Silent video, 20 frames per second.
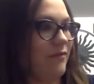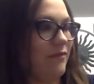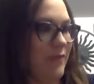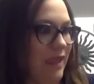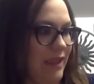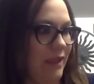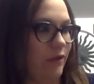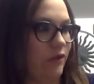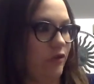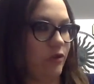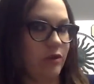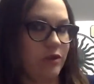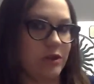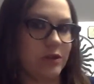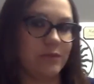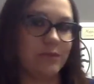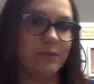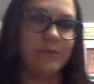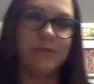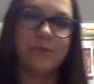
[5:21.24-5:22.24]
Thank you,
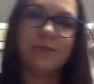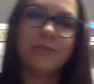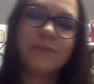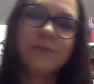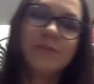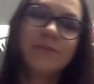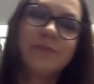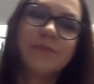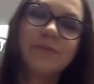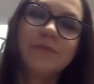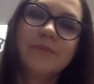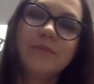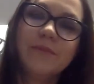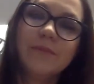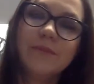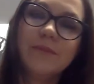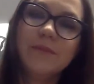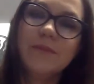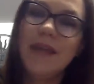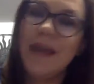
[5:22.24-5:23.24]
George.
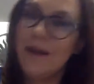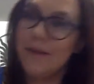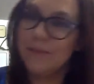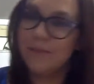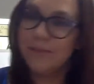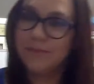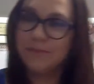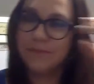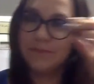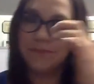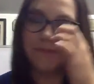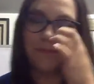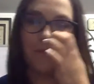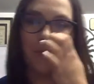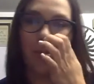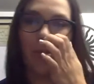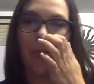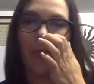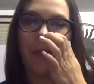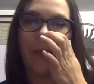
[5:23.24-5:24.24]
Now,
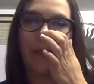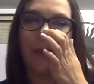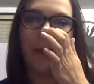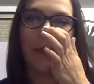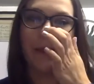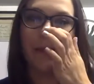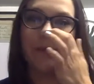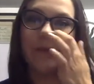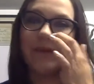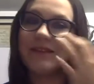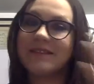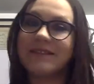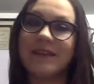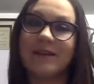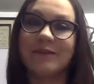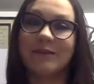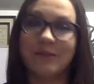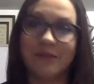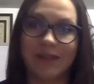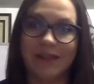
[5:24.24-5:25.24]
this
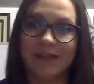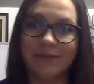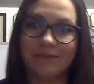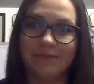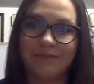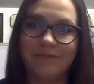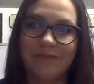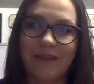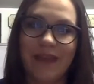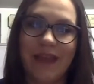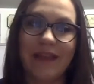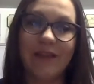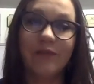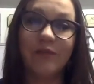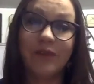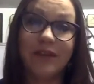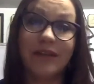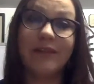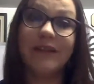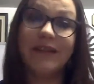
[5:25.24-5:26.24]
sounds great and
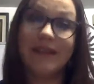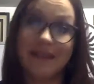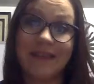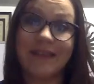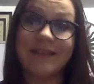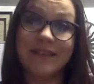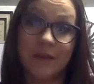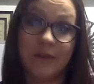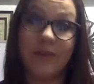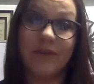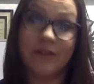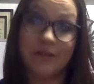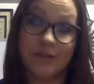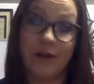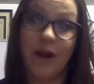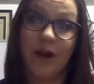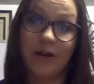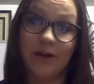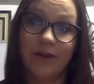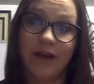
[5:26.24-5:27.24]
really easy with a
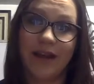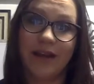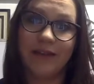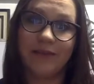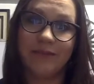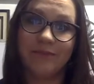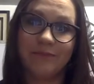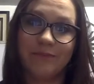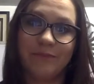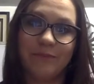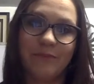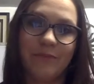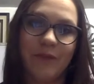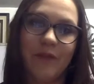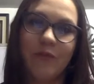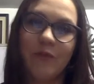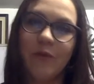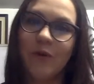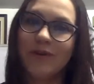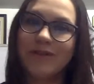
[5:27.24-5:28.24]
dog, right?
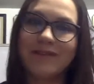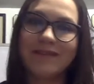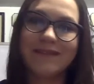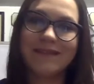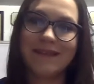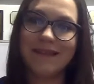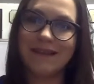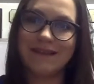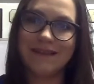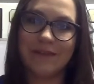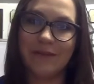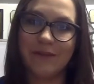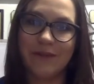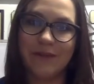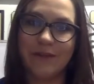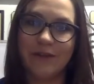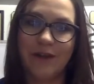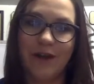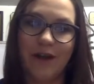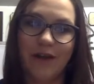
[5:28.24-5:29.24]
Of course it's easy with
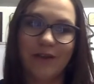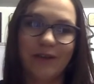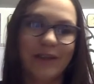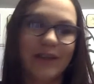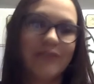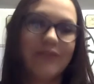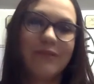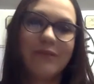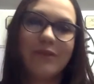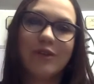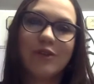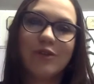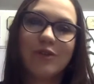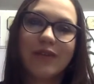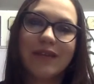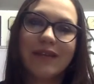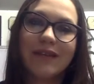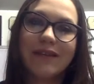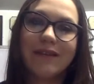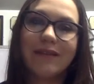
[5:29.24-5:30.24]
a dog. Give them a
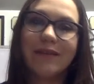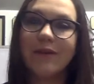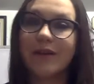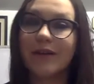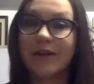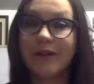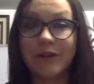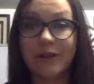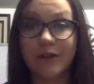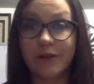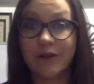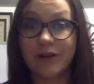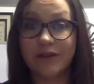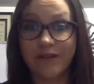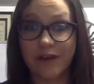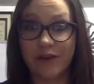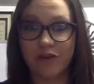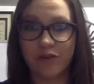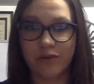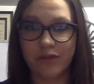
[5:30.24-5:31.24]
treat, they're going to learn
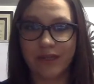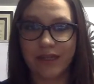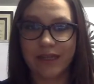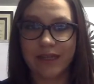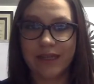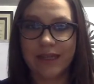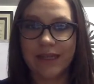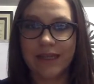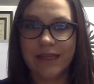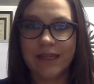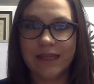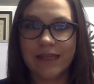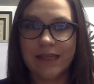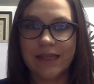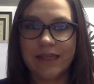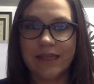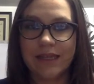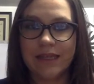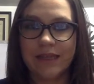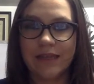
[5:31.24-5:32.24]
eventually.
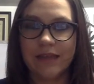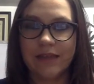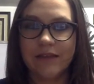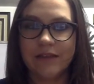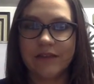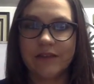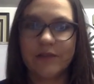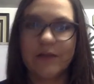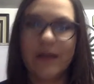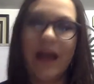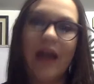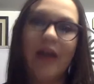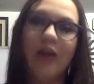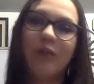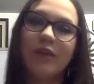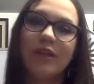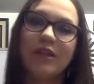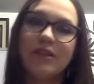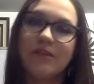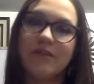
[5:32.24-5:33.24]
So how do
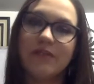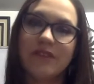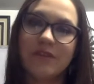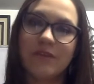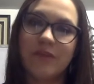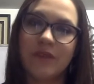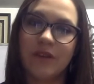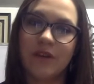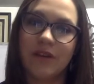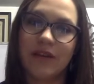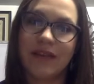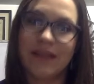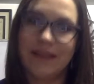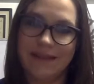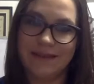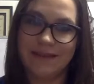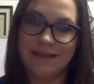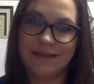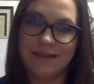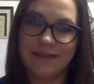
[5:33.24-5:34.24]
we do this with our
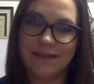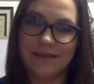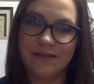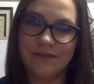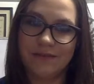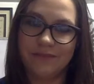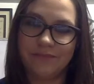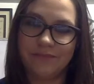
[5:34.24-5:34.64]
kids?